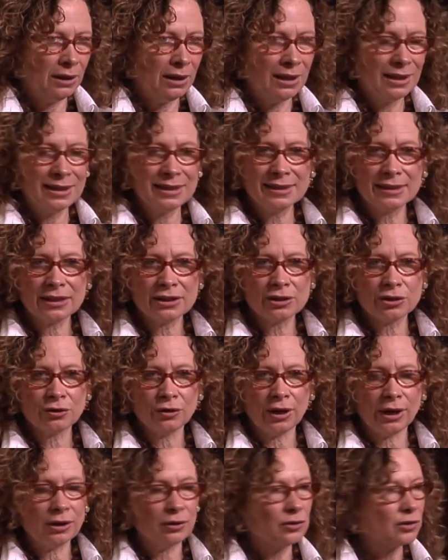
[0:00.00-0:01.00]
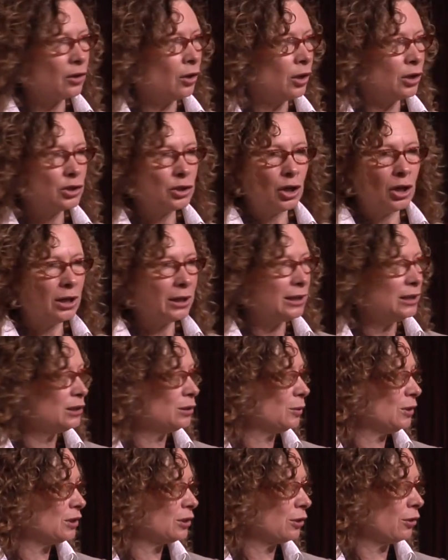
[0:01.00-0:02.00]
The sixth graders aren't talking
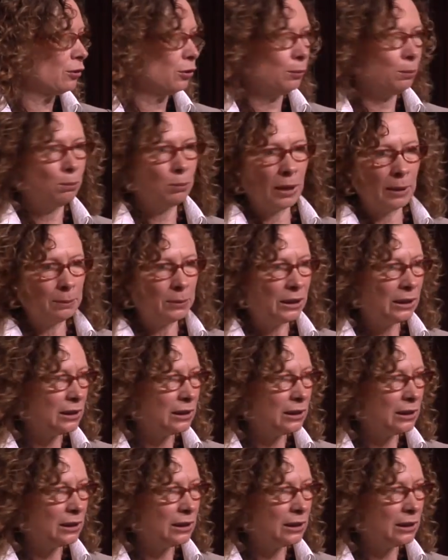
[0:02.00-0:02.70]
to each other, bumping